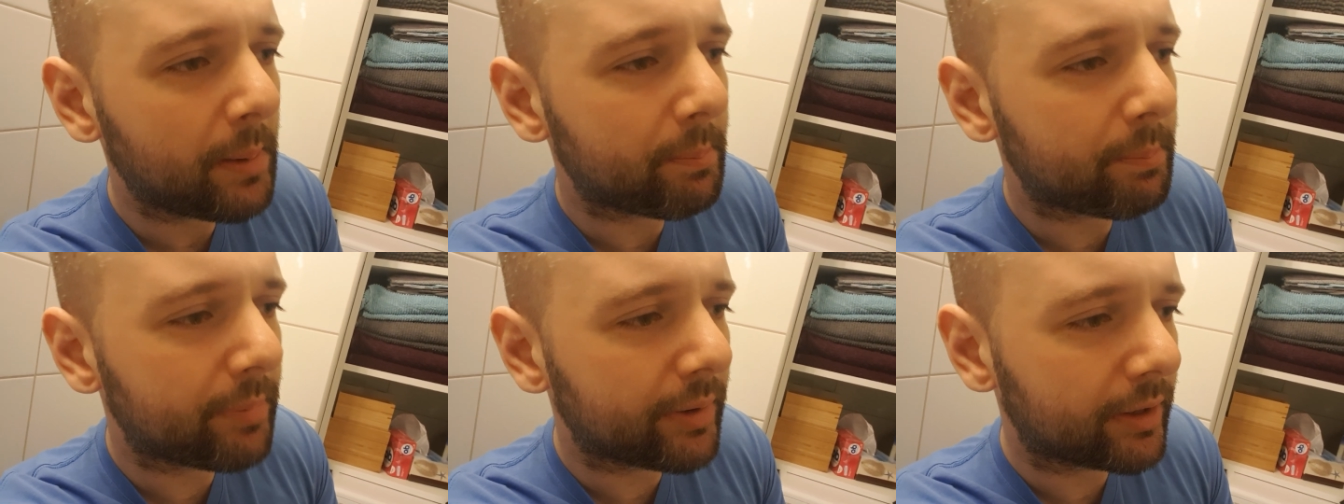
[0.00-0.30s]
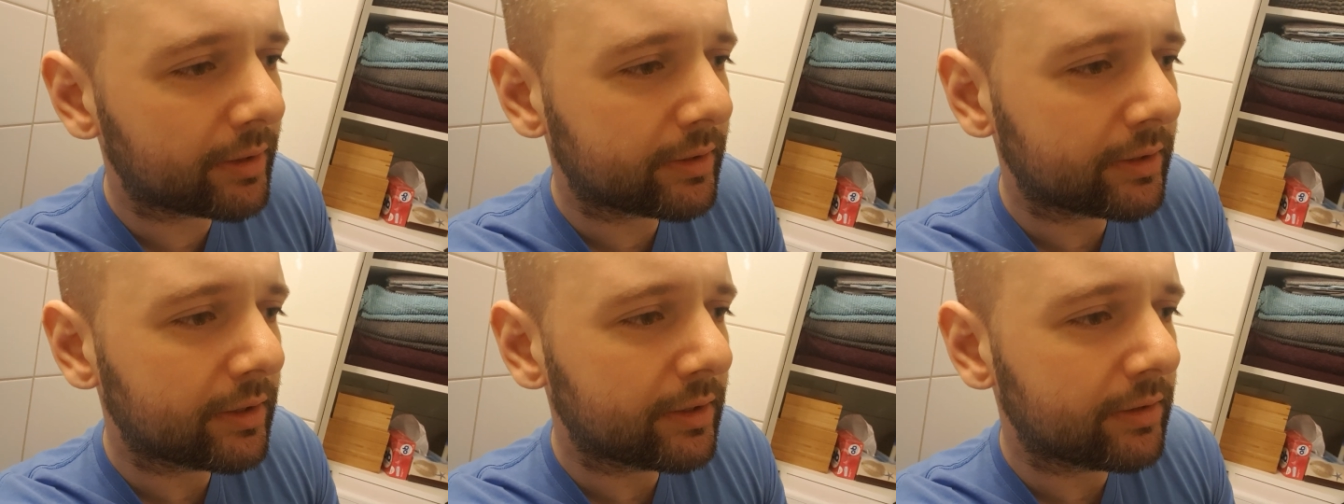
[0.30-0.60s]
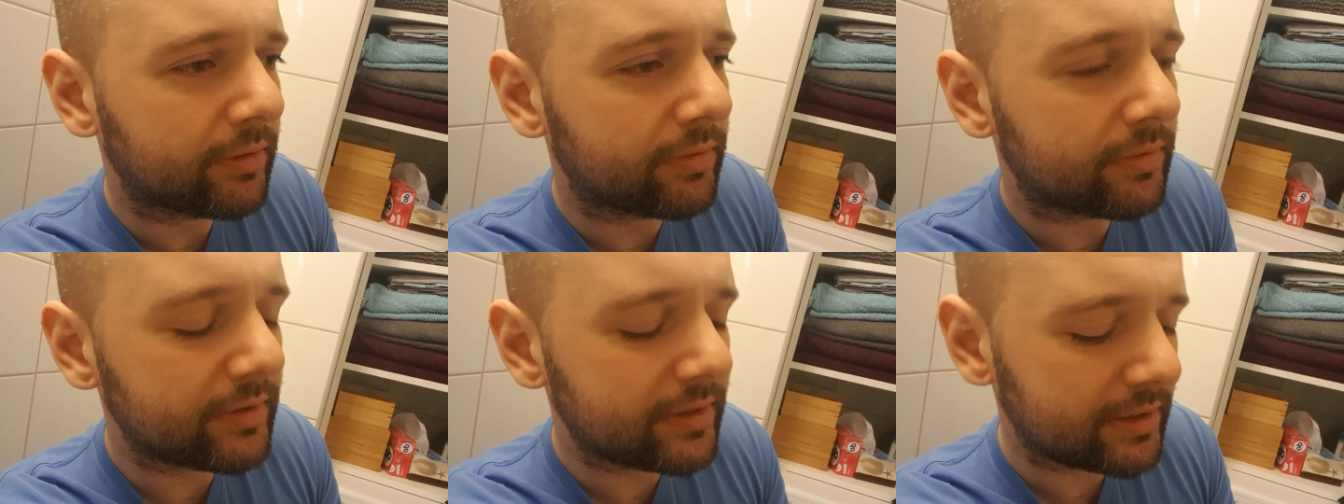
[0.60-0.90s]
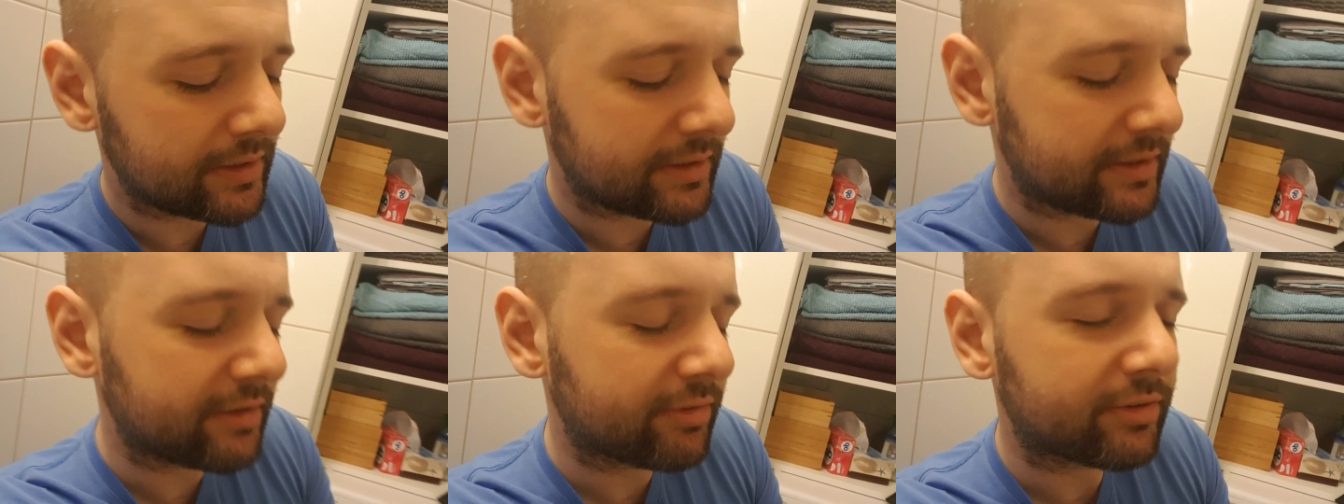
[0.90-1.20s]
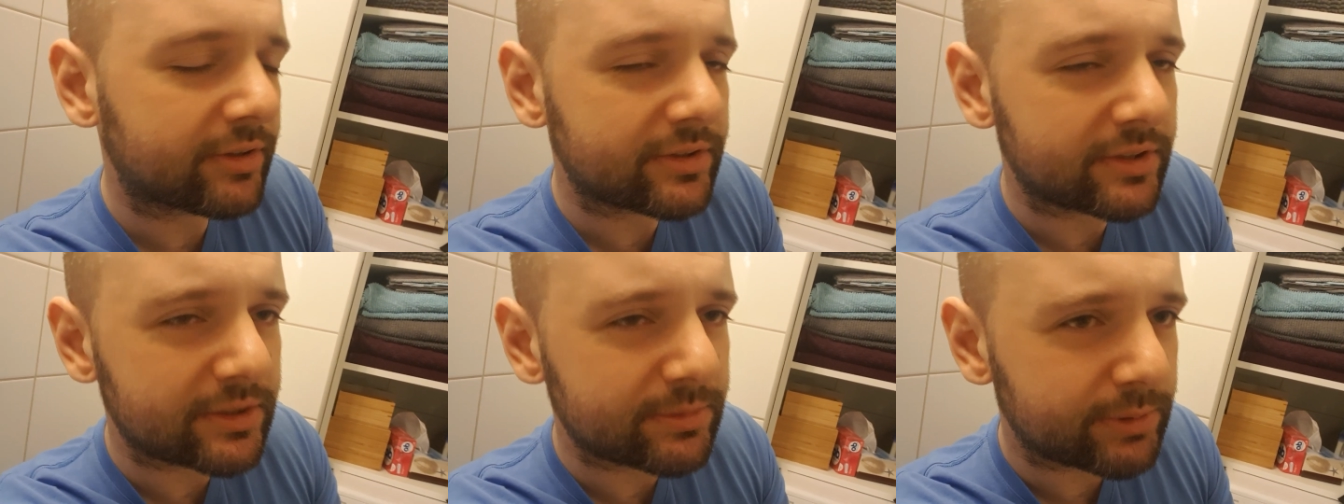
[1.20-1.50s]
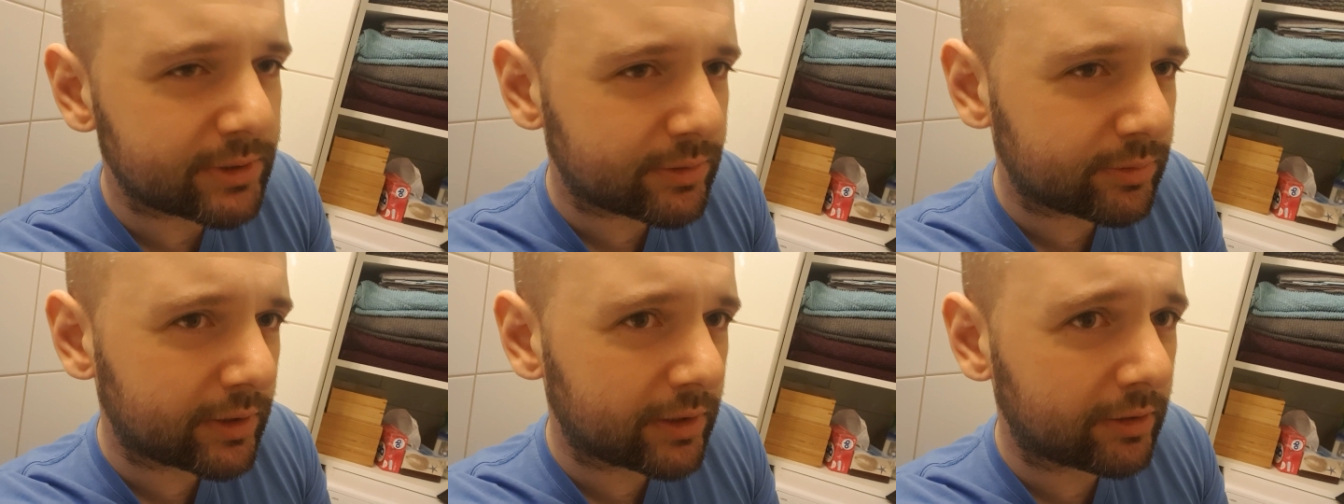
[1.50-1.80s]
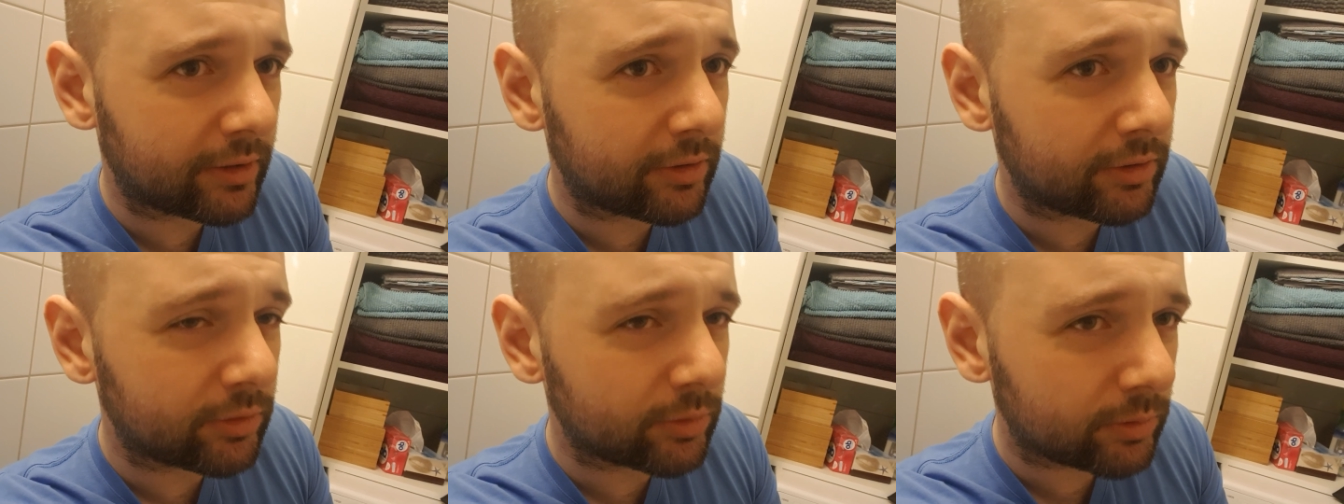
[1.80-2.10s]
But the differences
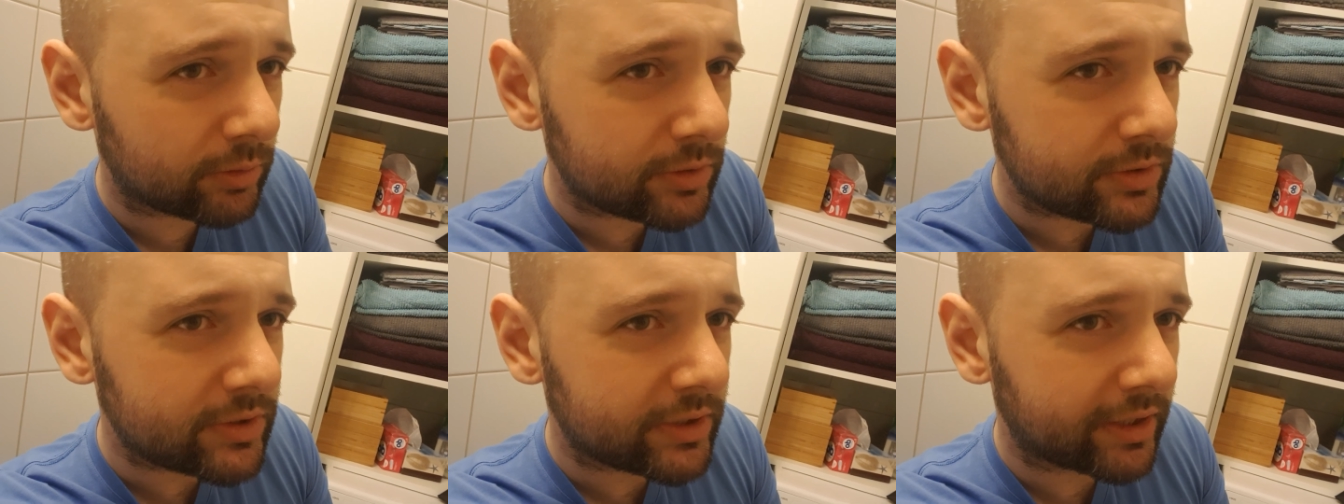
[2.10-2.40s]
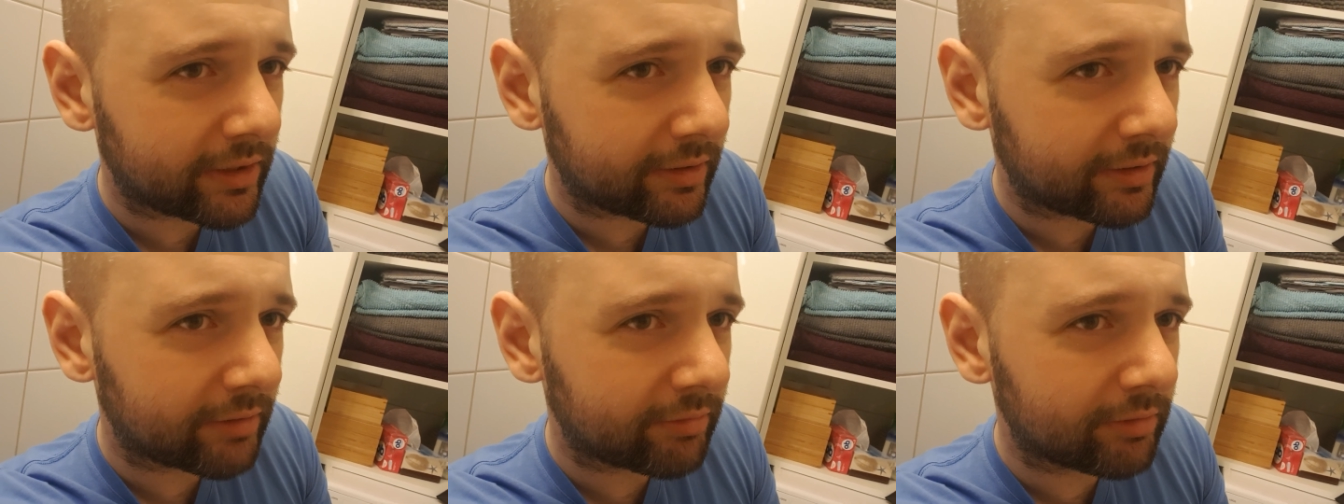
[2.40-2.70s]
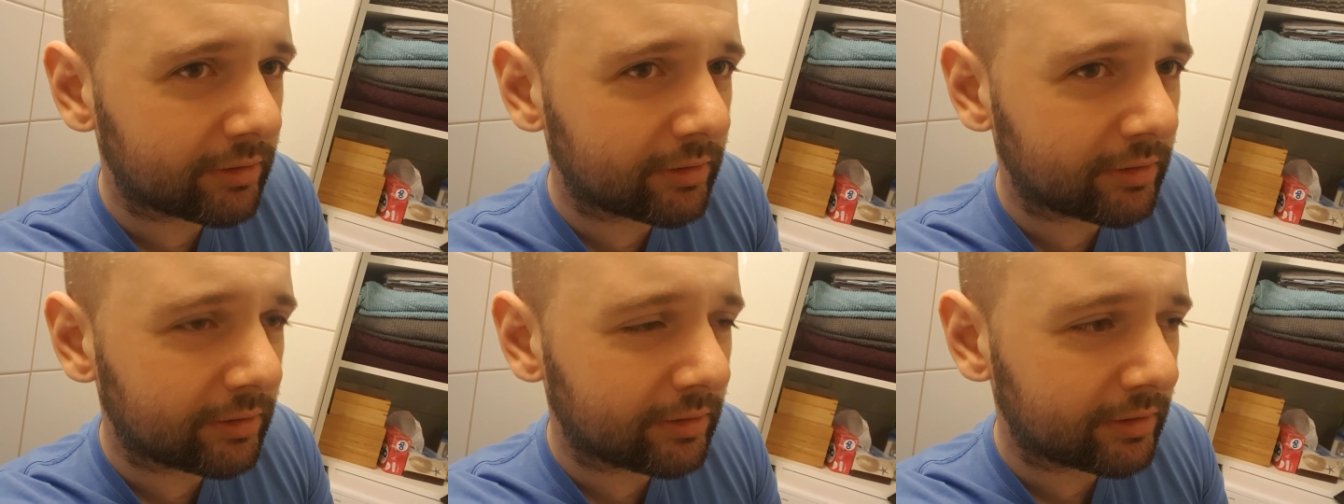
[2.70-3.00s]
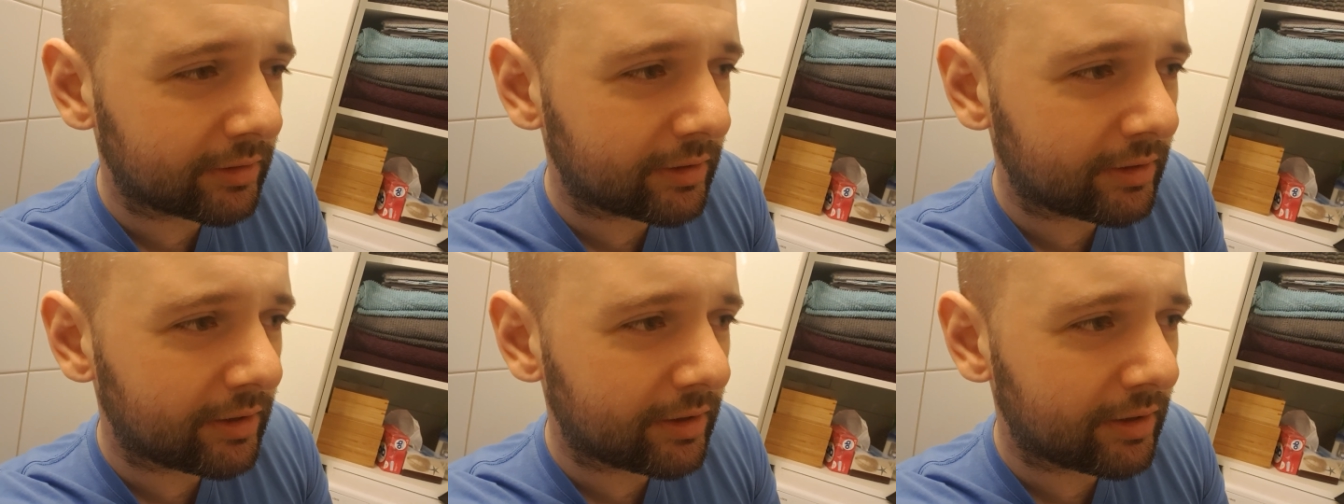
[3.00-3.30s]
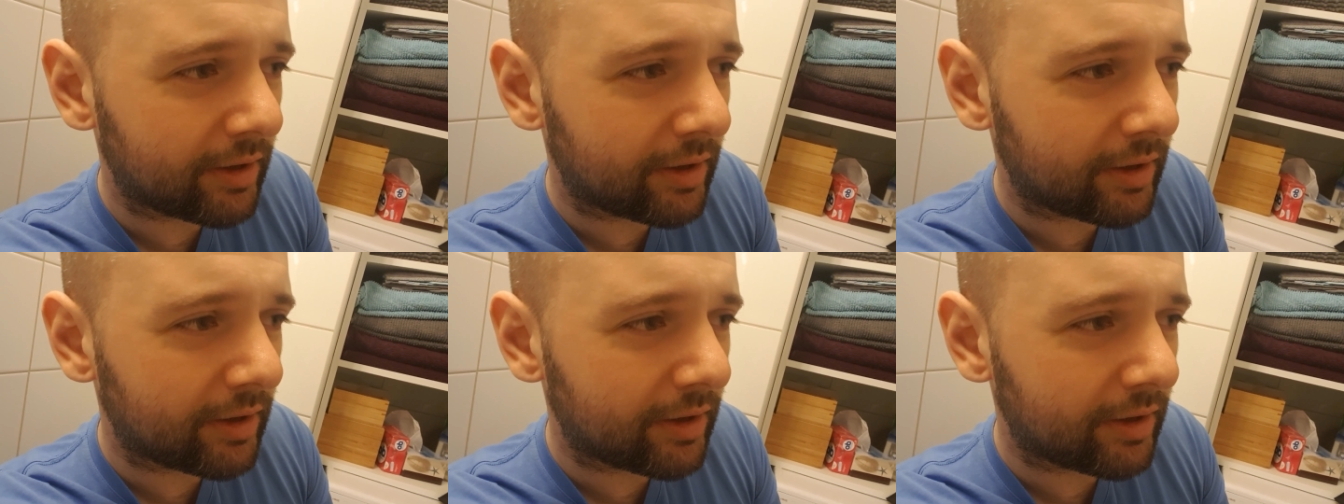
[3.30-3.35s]
between your skill level